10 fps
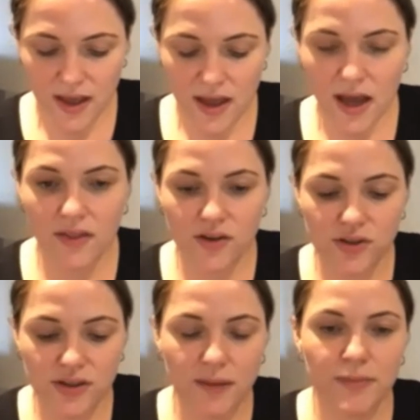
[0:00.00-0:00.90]
And
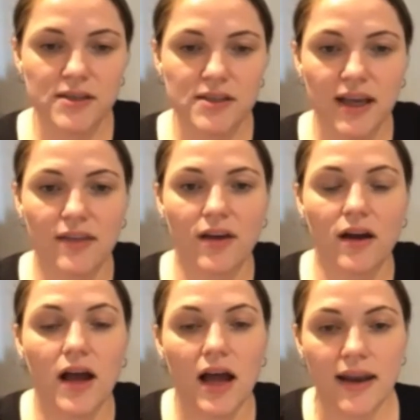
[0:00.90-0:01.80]
just dab those
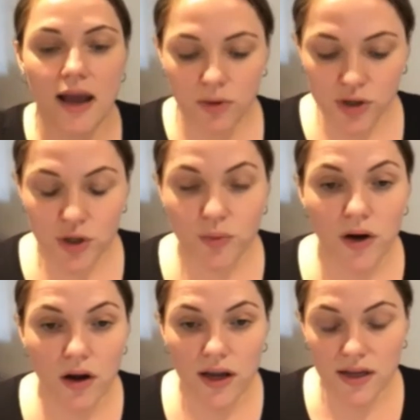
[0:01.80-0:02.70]
together. And now I'm going to do one
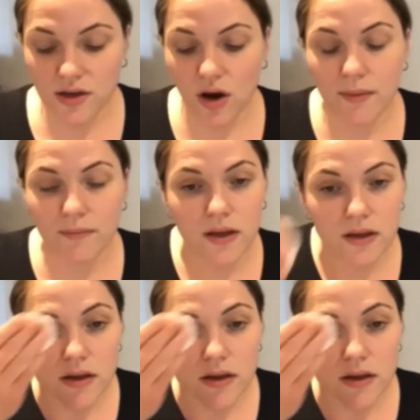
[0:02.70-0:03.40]
eye at a time.